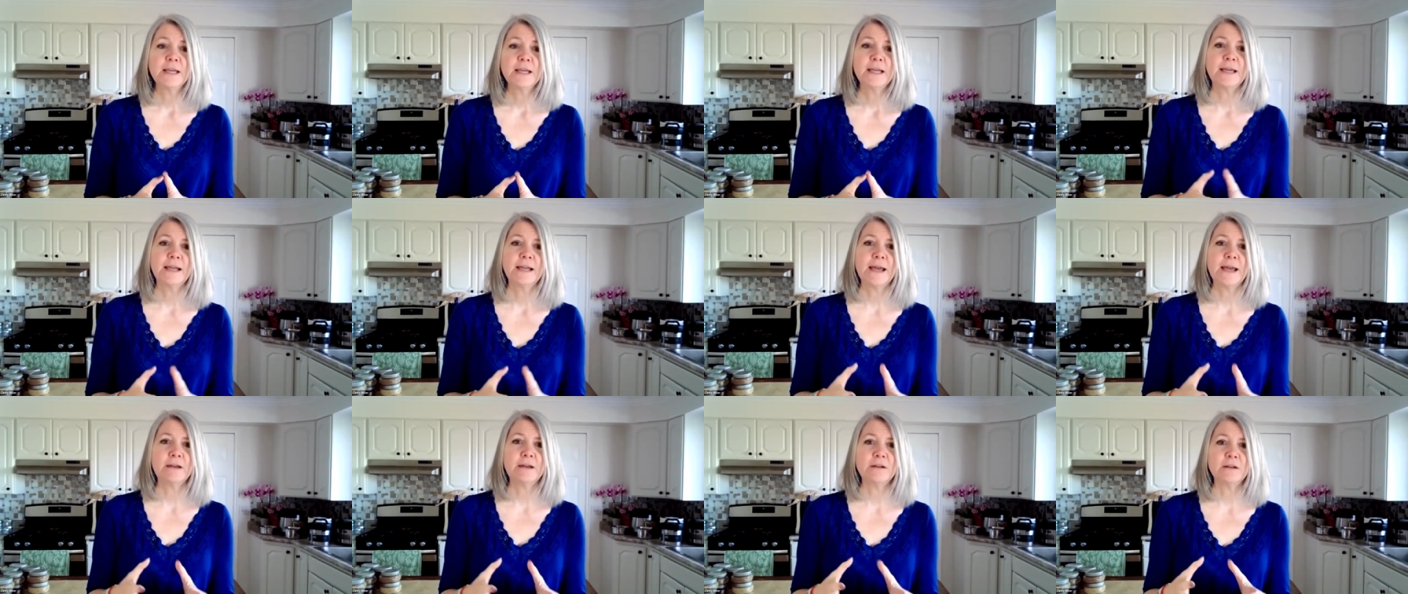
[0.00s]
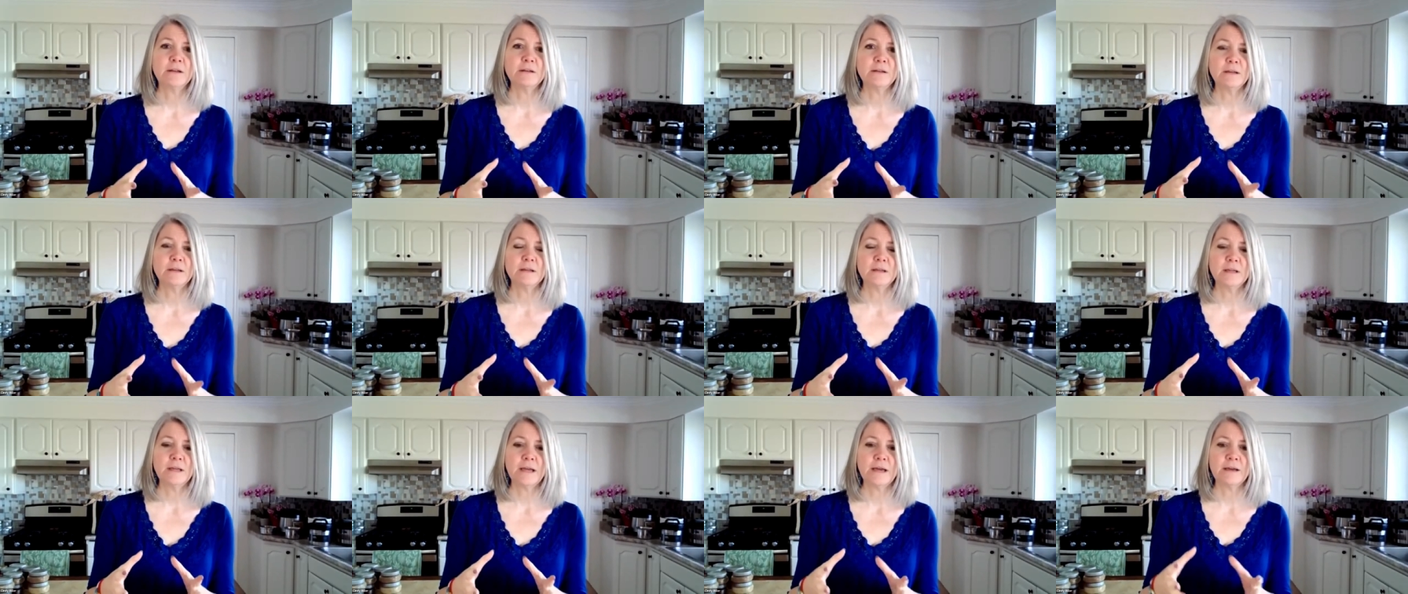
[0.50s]
and how to
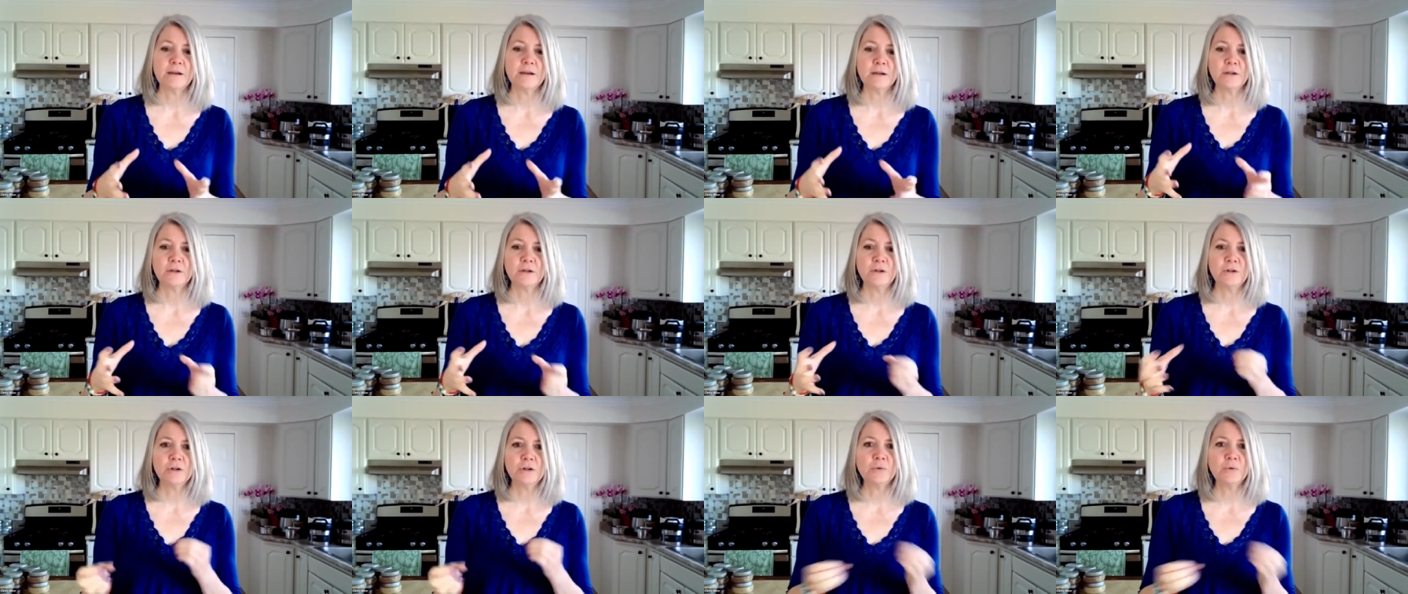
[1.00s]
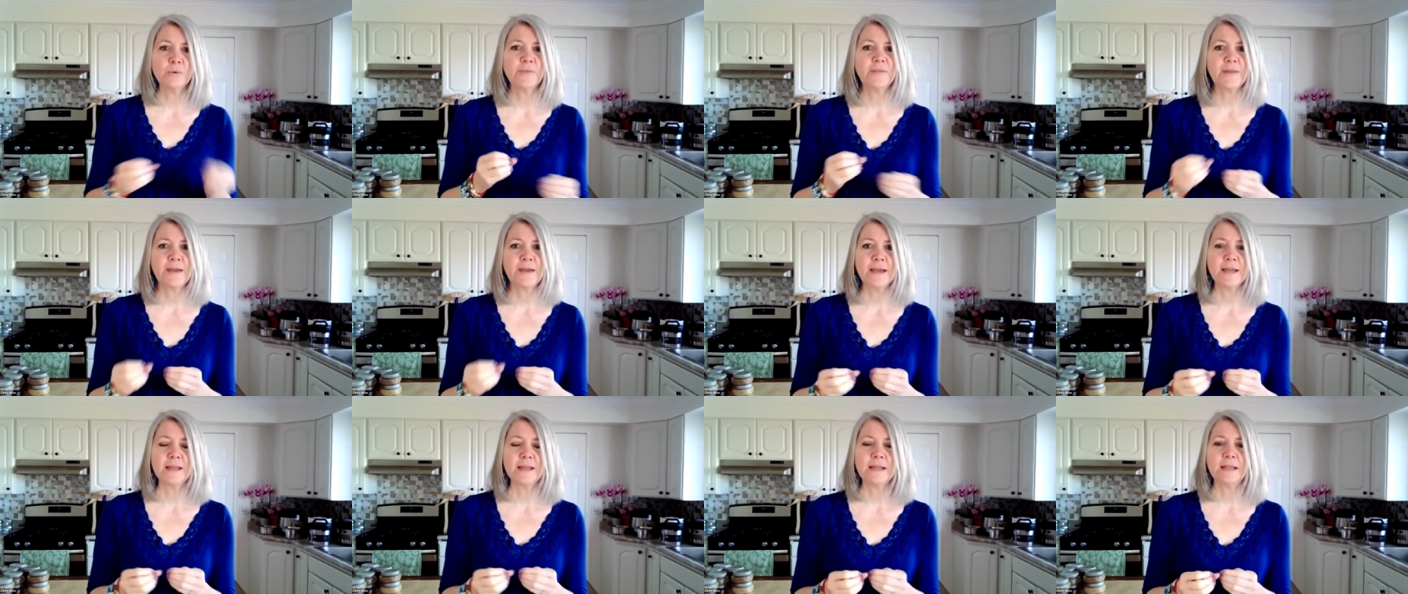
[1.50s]
how to cook with
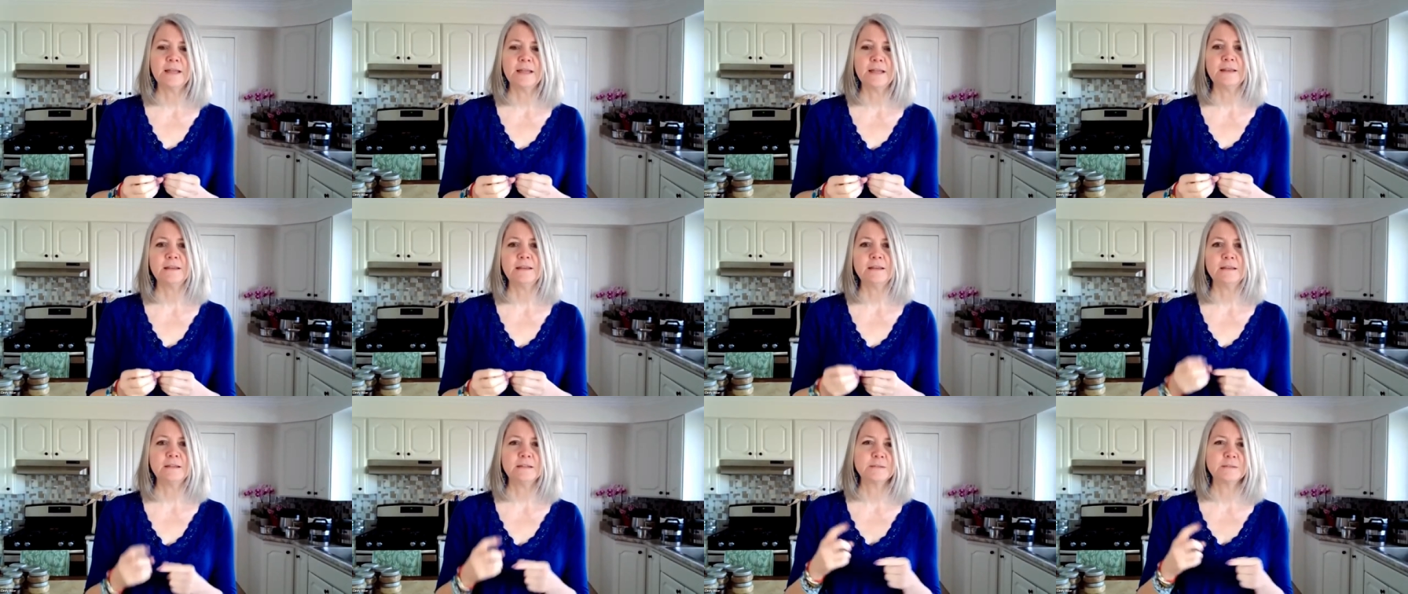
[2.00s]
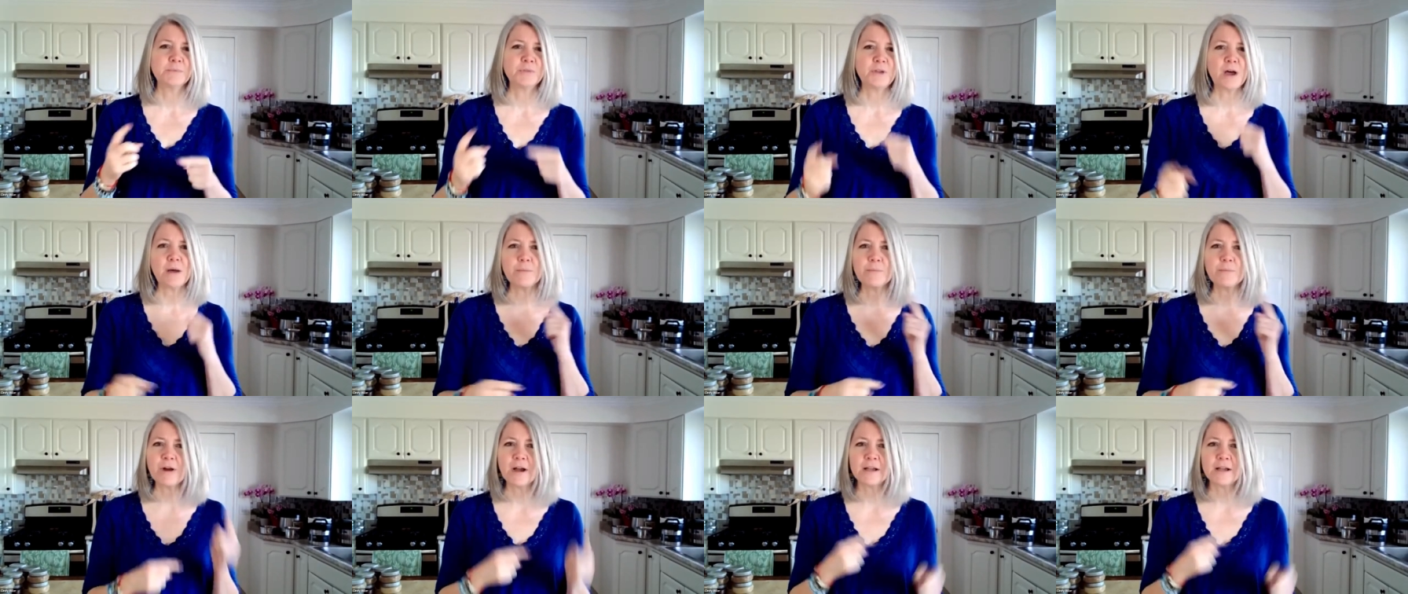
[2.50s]
that and some
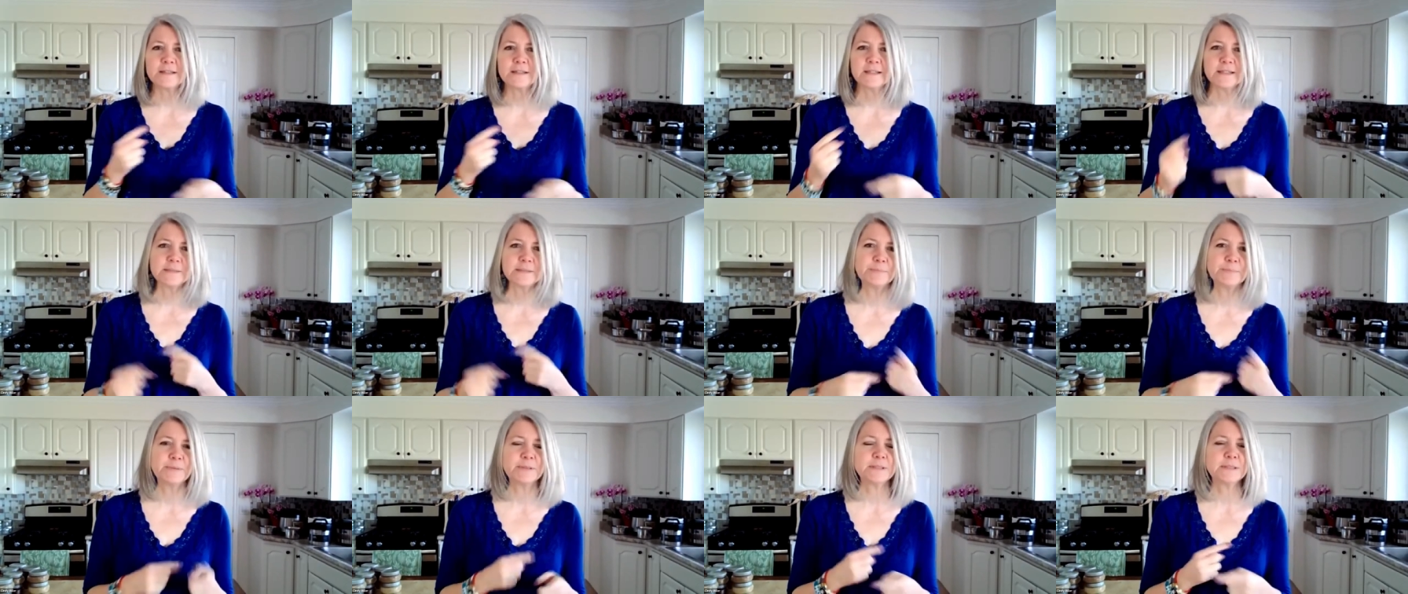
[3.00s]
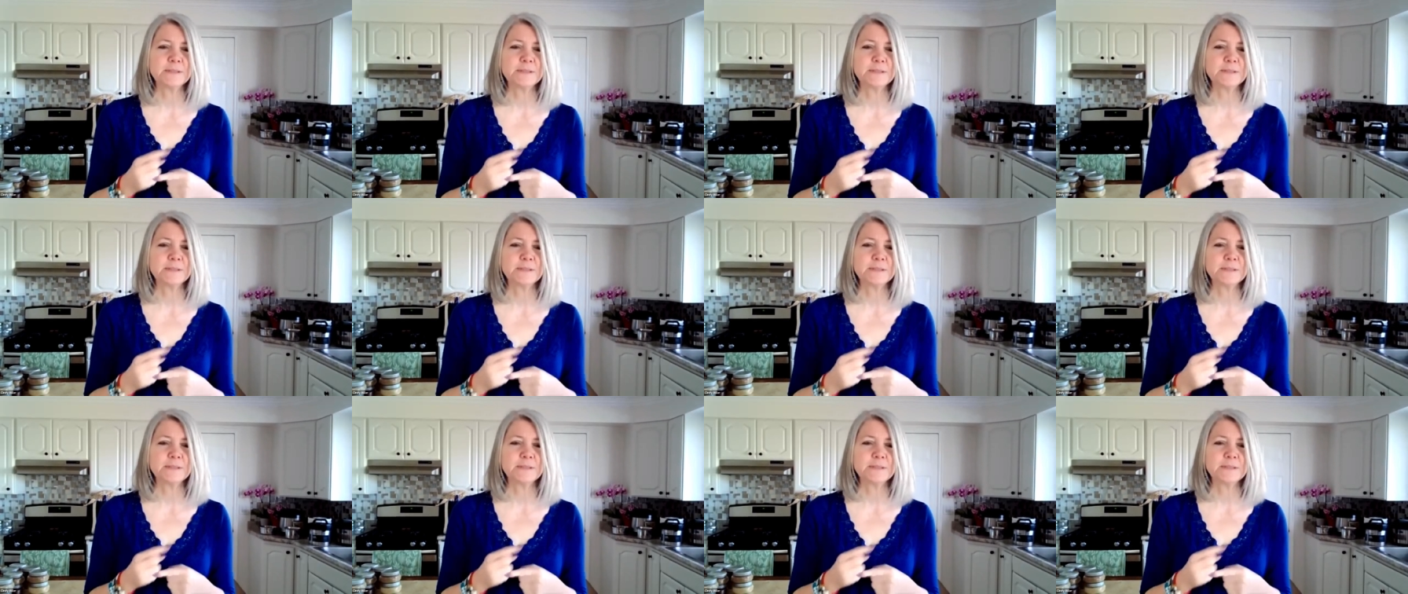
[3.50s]
thought process